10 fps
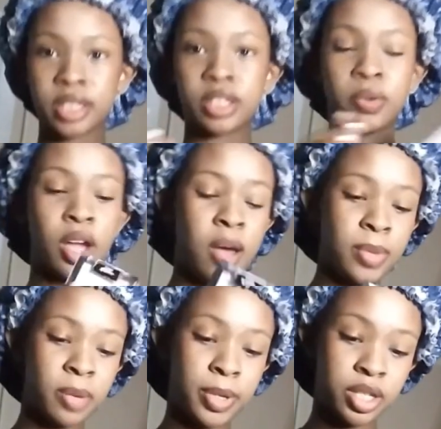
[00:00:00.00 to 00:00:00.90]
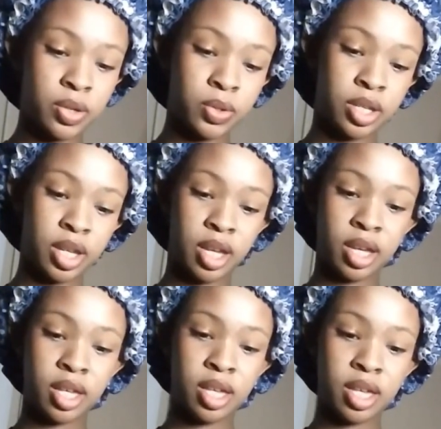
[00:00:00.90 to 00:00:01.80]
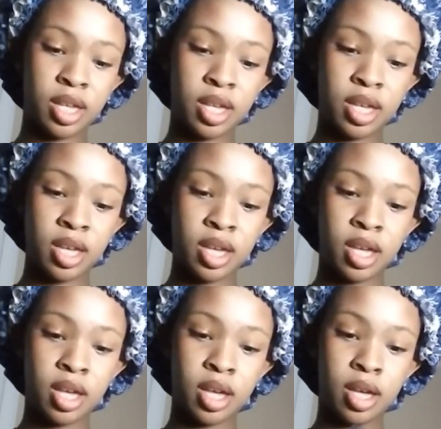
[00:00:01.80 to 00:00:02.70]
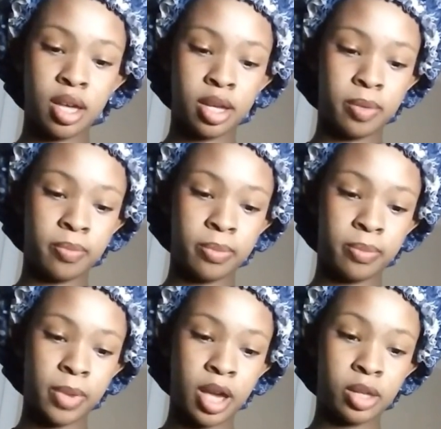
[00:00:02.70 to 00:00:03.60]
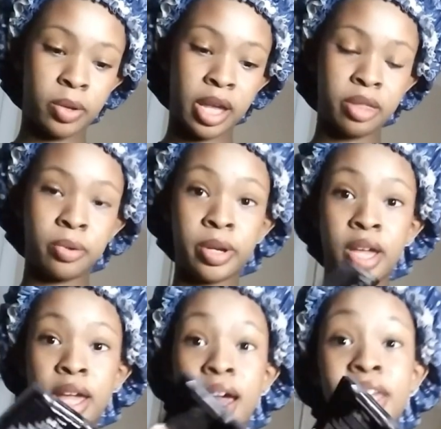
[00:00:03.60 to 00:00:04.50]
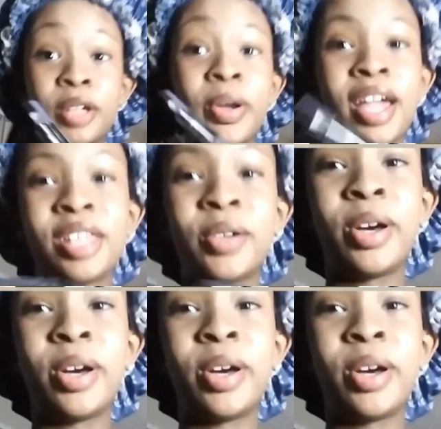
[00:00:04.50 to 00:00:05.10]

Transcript: So now I'm gonna be using um, Hello Halo Hello Halo